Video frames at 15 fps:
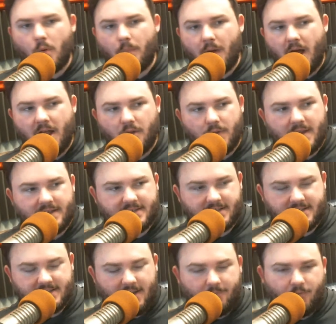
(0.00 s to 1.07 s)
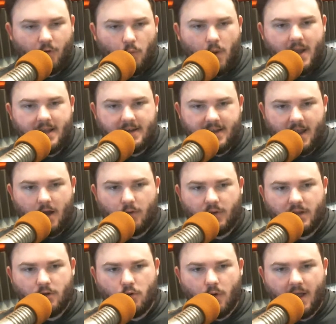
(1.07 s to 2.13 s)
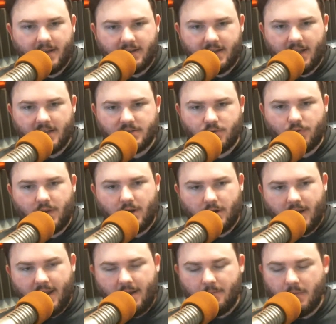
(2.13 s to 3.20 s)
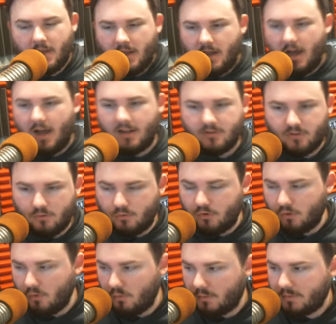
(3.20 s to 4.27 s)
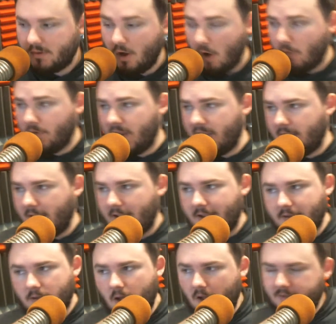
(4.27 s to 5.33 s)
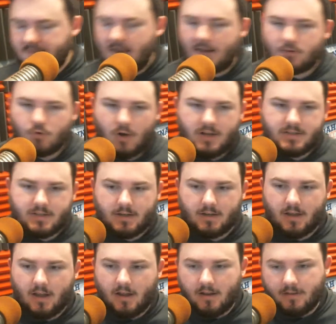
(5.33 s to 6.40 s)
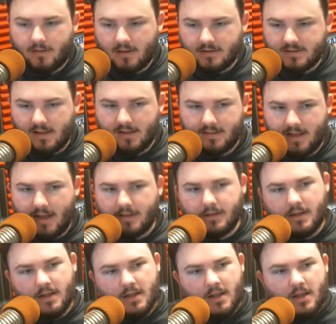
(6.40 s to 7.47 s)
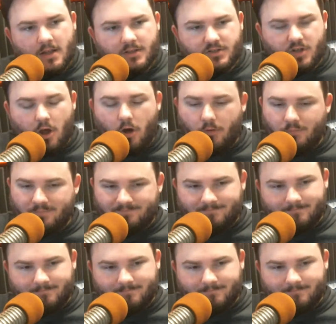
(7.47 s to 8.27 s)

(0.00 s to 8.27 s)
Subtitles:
bye weeks, except for Wayne County, who had to cancel their game due to COVID and contact tracing and things like that. So